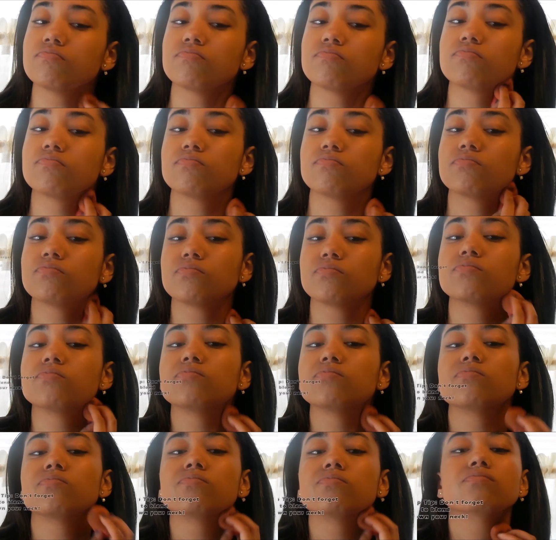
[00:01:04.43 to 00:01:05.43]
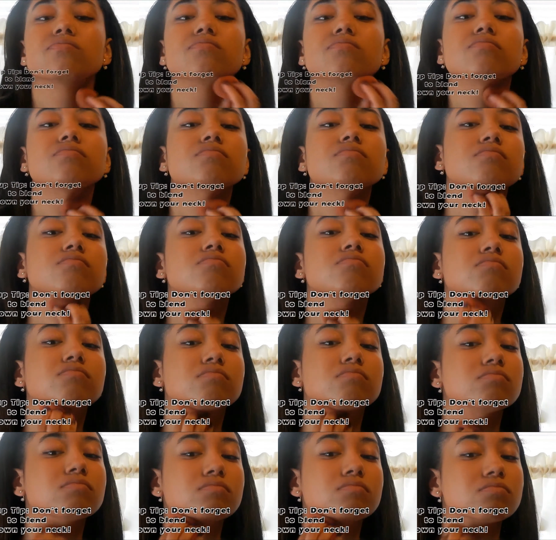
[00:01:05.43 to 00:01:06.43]

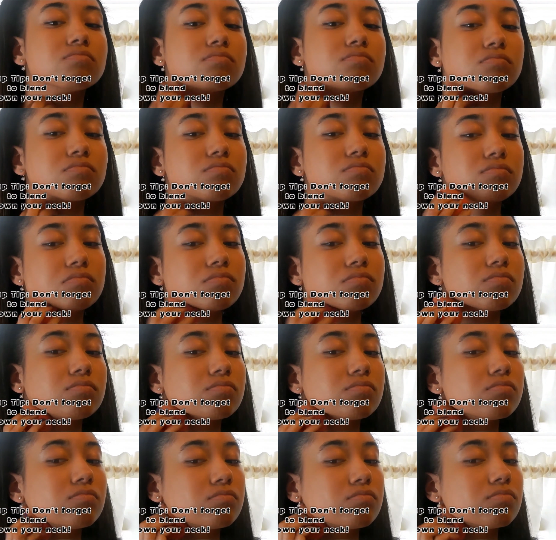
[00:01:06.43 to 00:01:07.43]
(no one is talking)